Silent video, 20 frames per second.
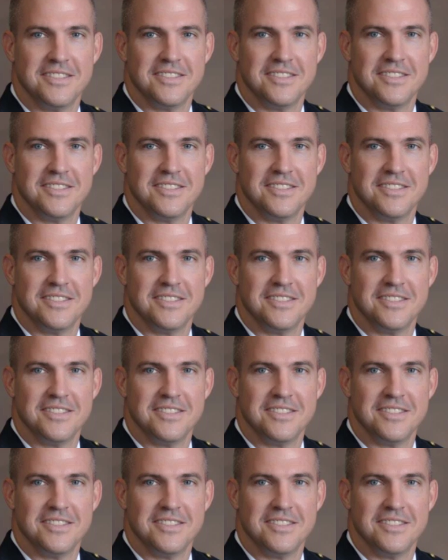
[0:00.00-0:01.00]

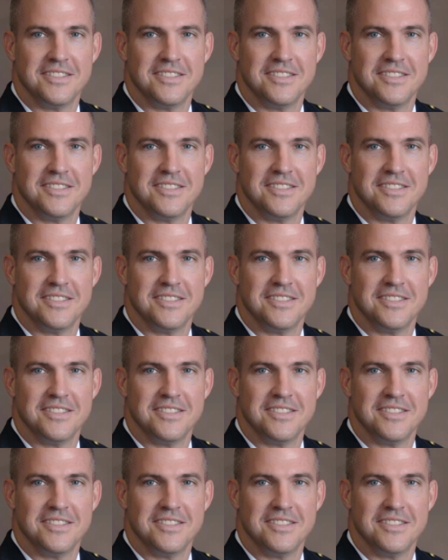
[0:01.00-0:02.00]

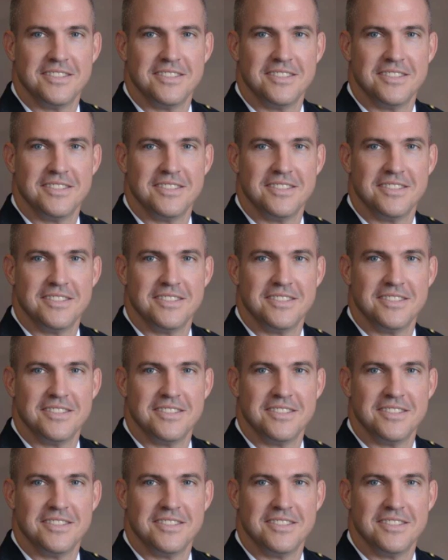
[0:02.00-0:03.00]

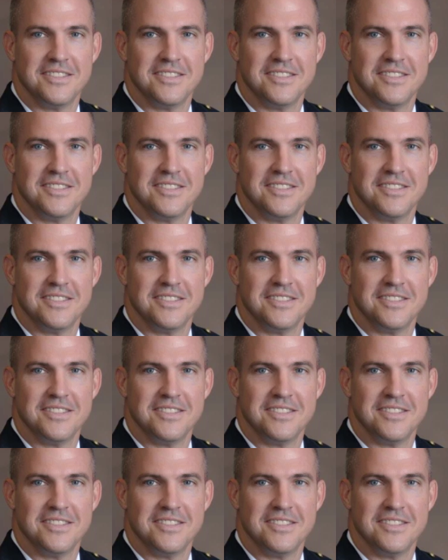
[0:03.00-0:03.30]
[no speech]